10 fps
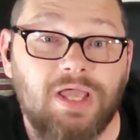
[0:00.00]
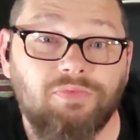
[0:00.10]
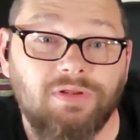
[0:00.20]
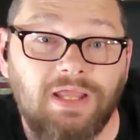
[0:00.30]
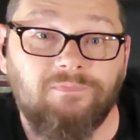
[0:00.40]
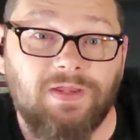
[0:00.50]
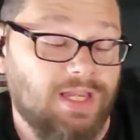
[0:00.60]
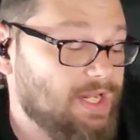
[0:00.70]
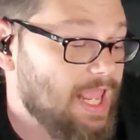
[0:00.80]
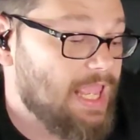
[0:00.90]
that we're living
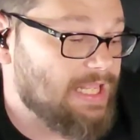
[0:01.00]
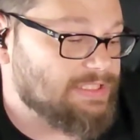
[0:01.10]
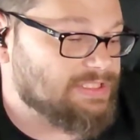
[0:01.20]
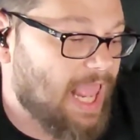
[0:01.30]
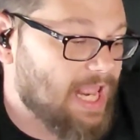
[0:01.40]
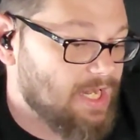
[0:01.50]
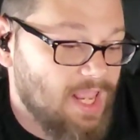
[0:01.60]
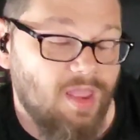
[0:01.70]
in, is that